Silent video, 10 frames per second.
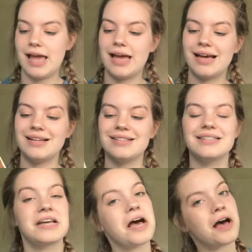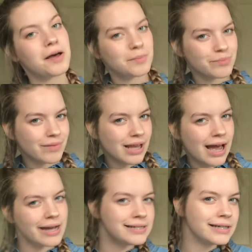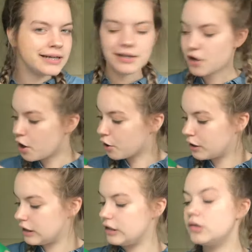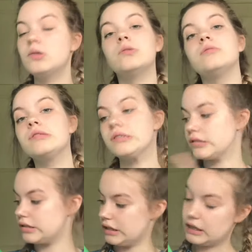And um, I did already use